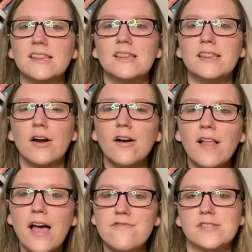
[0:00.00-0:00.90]
her
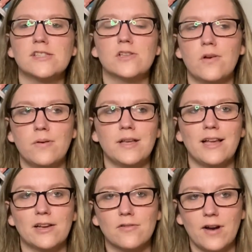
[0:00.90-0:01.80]
life isn't going
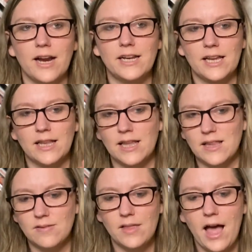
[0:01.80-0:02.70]
that great, and
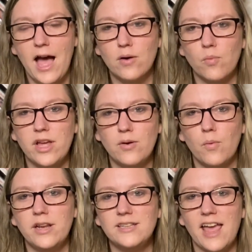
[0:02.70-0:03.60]
then in
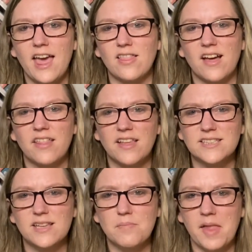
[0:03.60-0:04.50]
one day a lot of
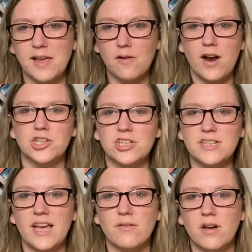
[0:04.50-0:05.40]
things come like crashing
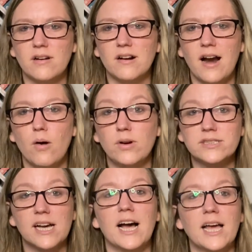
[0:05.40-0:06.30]
down on her at one
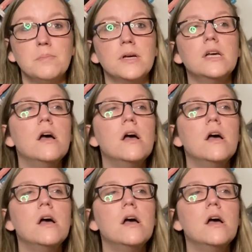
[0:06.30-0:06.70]
time,